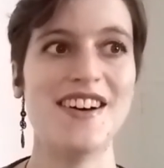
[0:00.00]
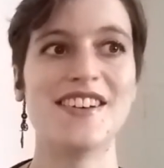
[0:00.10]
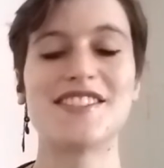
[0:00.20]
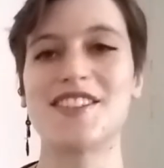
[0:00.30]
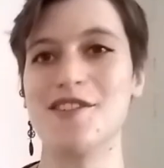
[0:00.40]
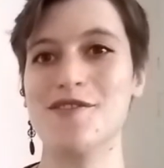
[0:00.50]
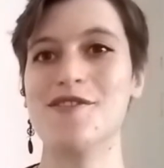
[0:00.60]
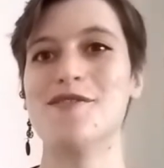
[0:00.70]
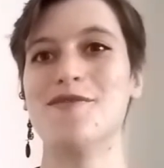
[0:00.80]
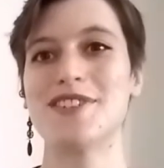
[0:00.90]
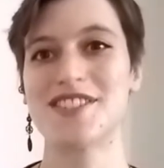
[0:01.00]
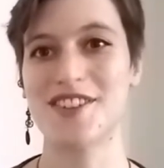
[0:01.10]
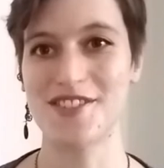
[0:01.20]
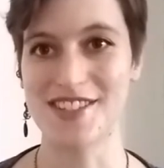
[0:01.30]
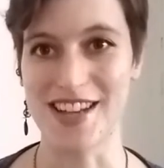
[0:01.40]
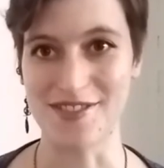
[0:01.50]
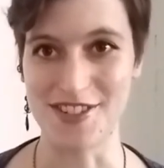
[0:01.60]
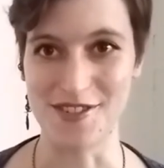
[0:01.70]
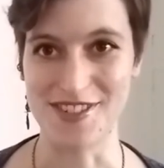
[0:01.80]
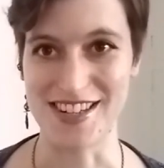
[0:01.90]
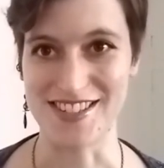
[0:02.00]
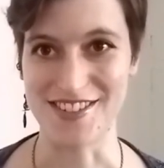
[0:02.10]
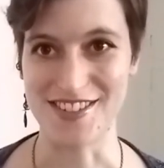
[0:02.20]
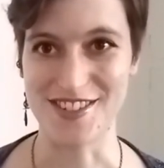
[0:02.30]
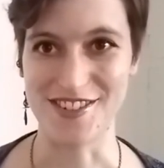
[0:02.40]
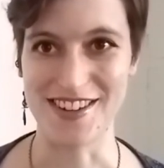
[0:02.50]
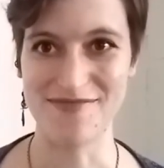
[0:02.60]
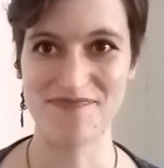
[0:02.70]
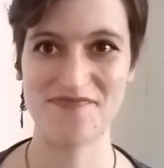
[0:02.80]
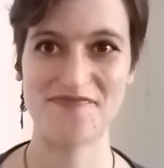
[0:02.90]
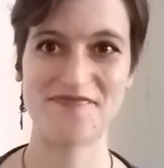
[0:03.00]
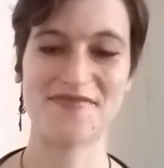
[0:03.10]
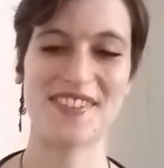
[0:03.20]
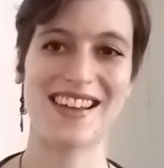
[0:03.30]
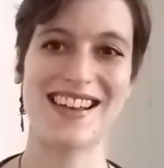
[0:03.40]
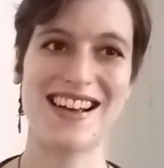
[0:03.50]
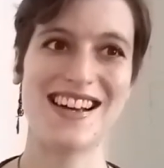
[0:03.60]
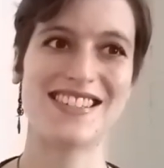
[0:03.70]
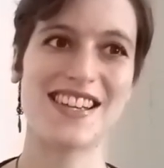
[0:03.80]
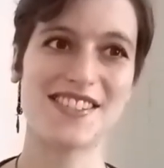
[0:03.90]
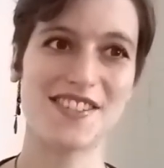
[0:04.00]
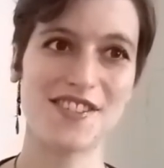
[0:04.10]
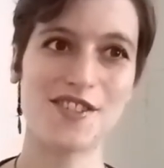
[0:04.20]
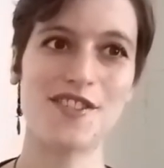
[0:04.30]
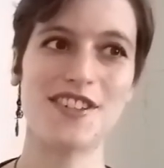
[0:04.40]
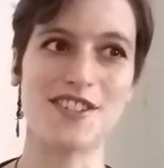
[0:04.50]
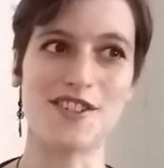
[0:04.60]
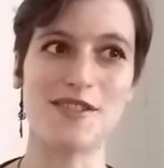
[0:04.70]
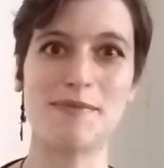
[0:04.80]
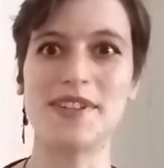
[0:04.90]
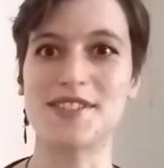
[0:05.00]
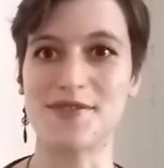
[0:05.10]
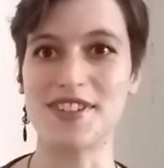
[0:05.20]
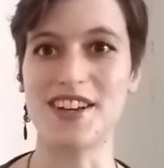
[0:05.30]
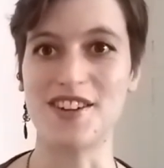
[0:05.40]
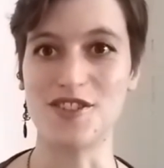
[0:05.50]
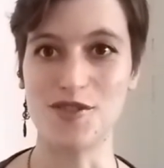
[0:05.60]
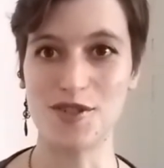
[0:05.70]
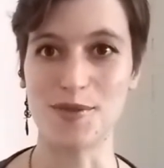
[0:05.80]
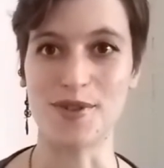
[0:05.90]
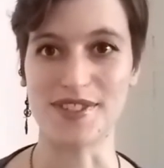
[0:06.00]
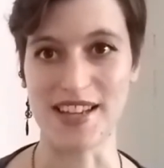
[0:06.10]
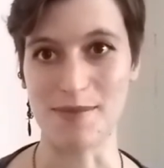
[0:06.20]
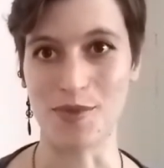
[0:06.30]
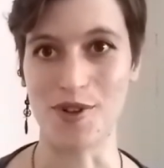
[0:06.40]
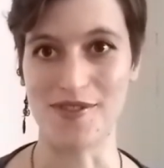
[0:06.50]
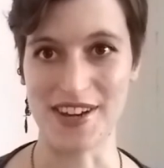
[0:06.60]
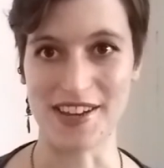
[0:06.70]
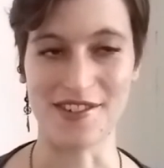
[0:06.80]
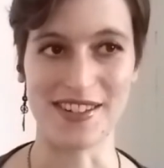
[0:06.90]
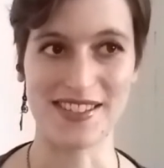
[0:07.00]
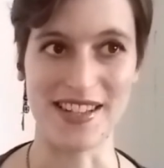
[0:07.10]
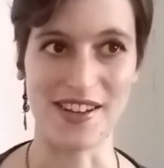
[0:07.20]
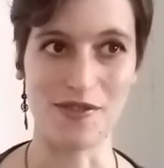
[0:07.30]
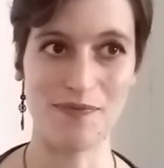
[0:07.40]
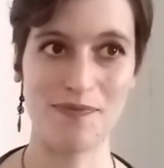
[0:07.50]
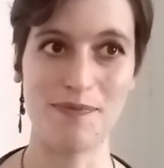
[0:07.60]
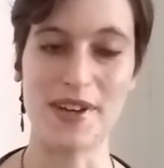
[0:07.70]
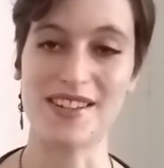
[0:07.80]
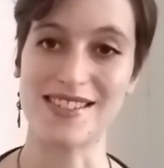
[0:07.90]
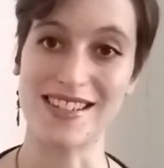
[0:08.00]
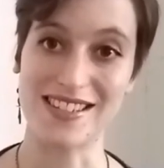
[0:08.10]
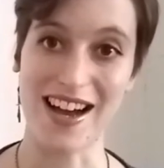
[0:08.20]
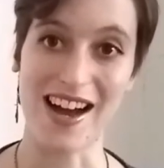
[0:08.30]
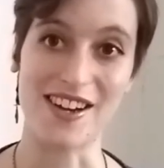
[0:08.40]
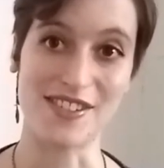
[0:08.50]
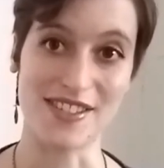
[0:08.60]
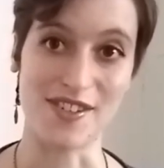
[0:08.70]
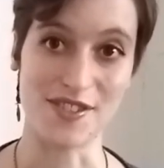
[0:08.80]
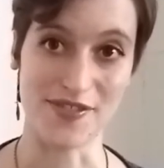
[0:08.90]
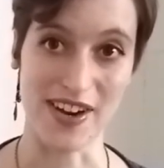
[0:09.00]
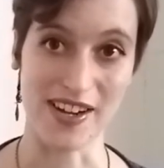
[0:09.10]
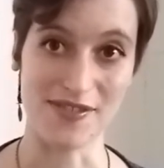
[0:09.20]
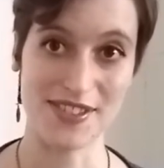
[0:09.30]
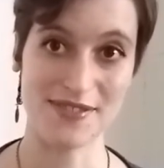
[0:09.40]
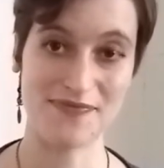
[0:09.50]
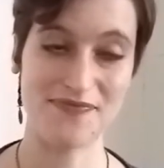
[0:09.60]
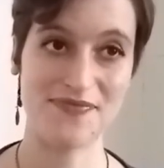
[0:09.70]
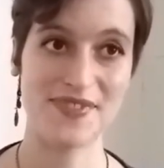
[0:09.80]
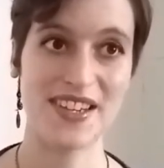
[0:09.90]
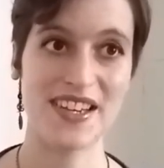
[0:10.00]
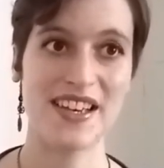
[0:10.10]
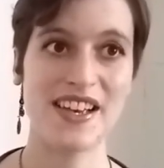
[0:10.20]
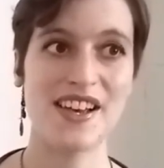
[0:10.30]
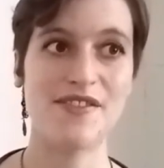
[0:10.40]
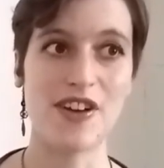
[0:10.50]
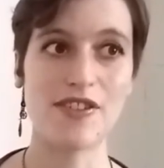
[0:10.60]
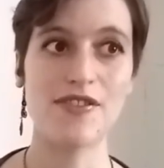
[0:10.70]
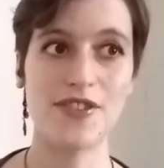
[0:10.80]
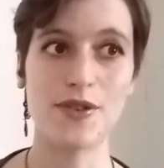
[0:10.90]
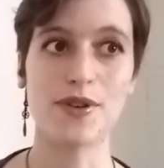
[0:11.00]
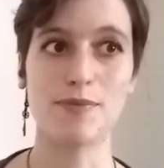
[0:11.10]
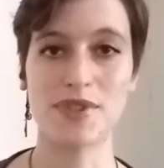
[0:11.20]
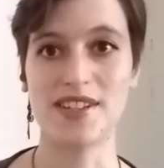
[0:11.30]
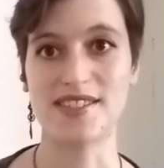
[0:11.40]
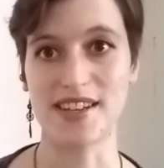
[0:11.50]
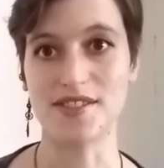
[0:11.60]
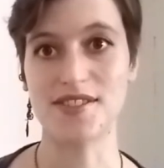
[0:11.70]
So, what does all this have to do with Chester the Street? Chester Street, Durham is a really unusual example of an anchorite cell because the entire cell survives. Very few complete cells